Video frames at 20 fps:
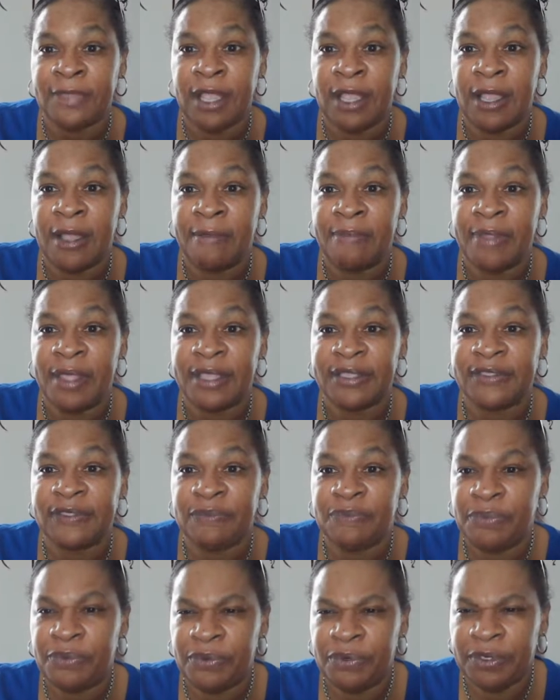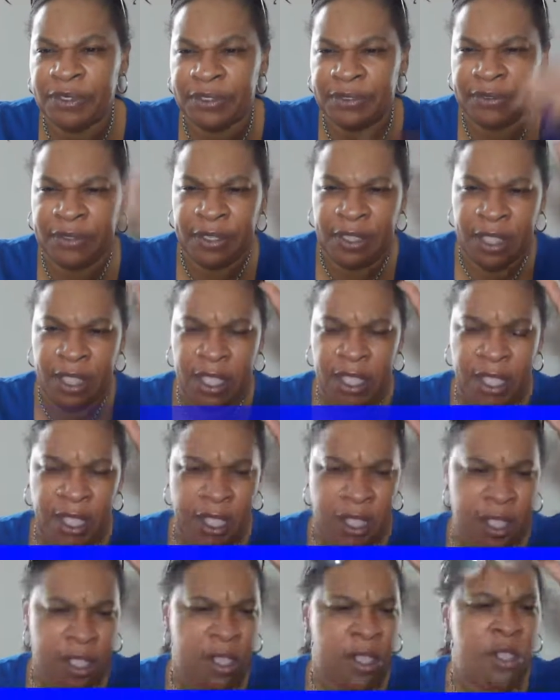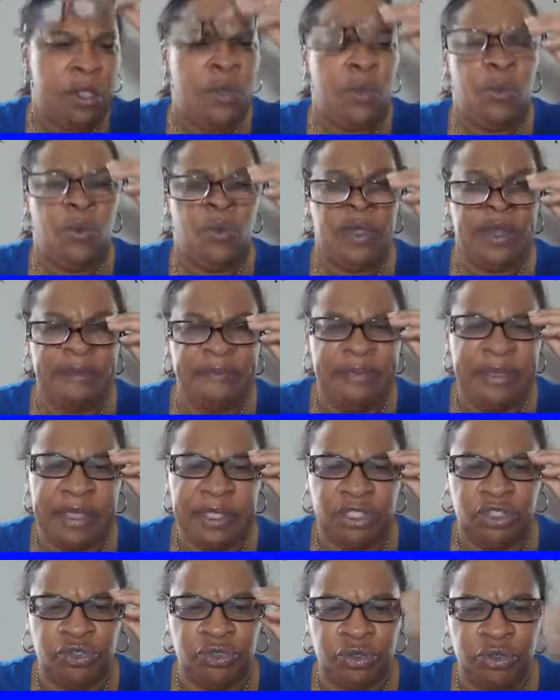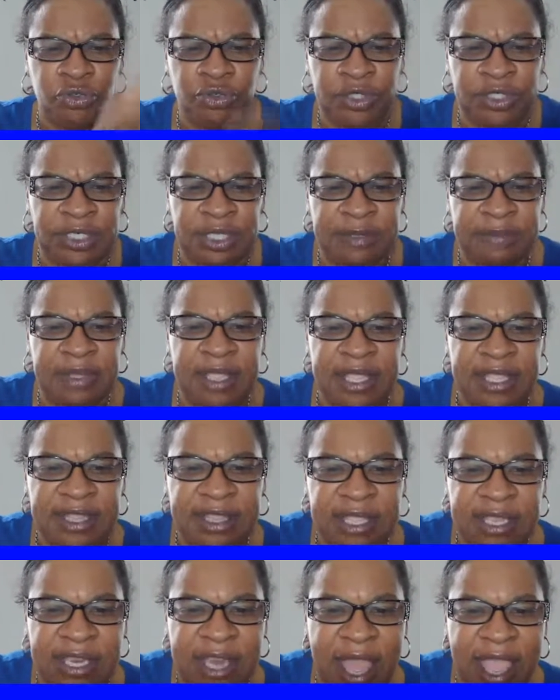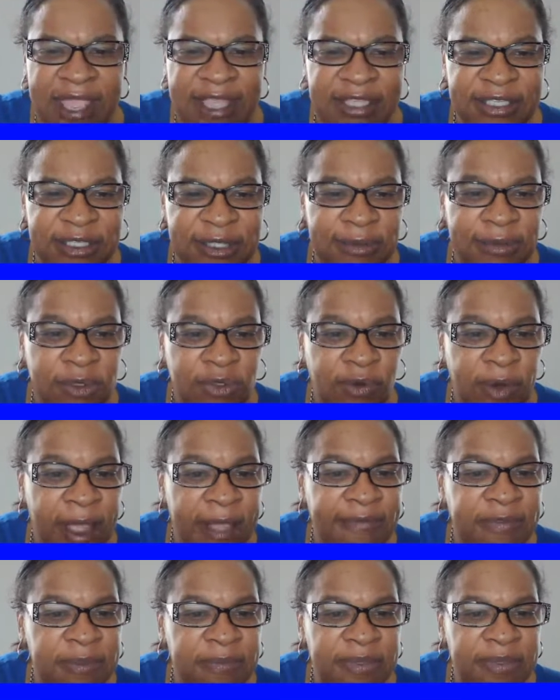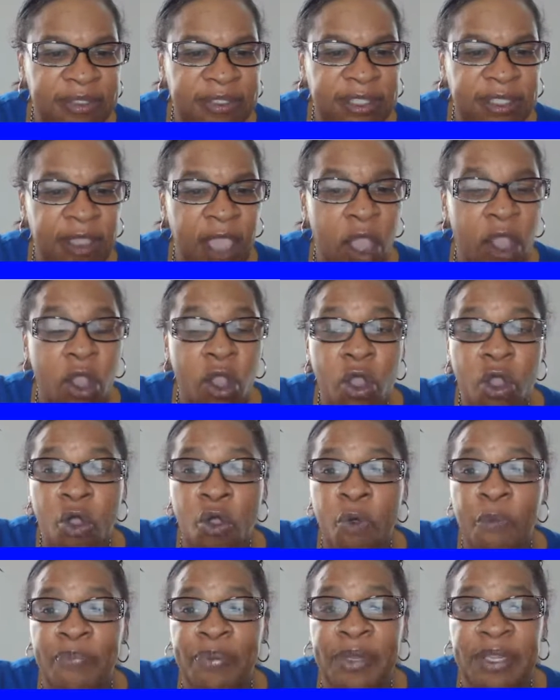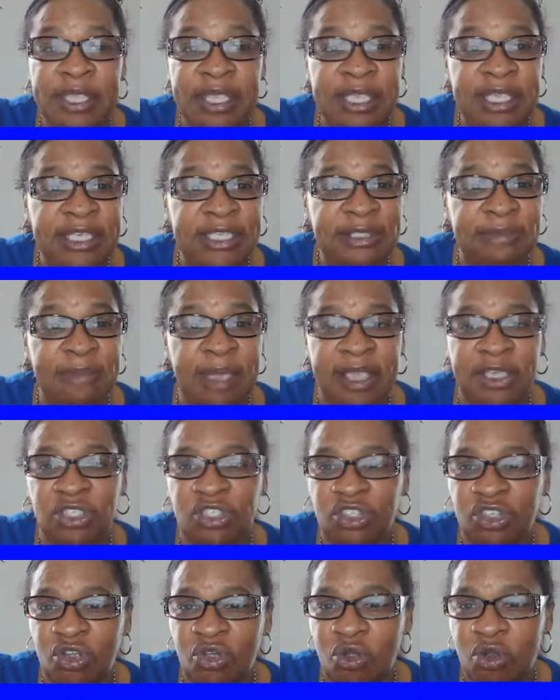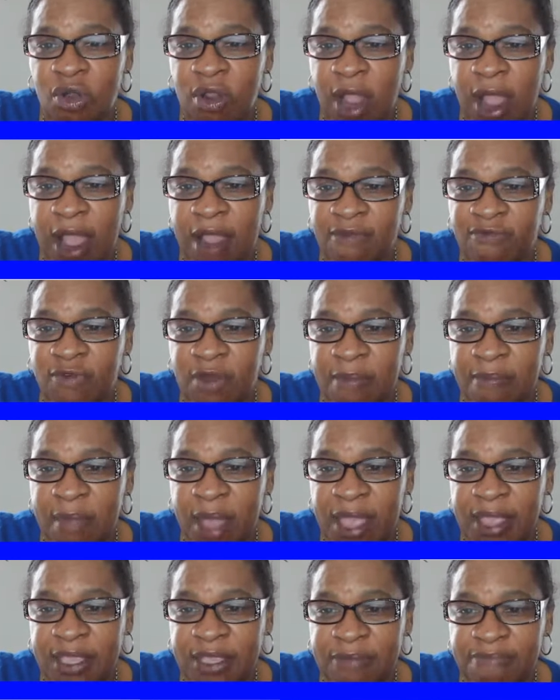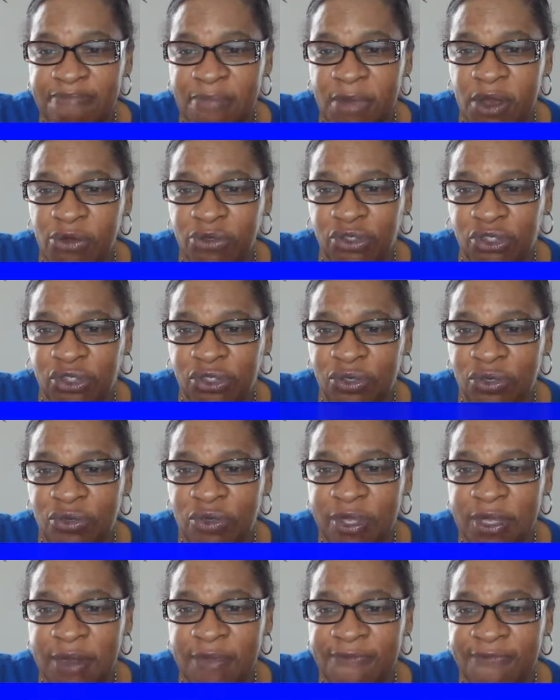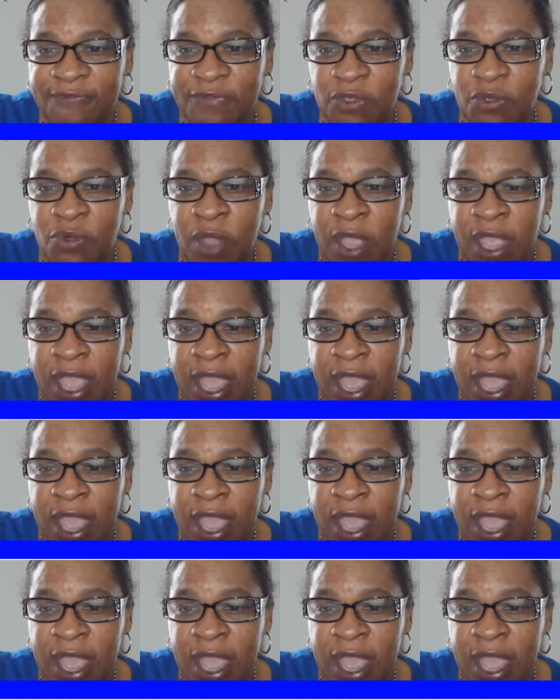I'm not supporting. Want to be a true gem? Hit the like and subscribe to Miss T. Oh, please make sure I'll run my commercial in a few.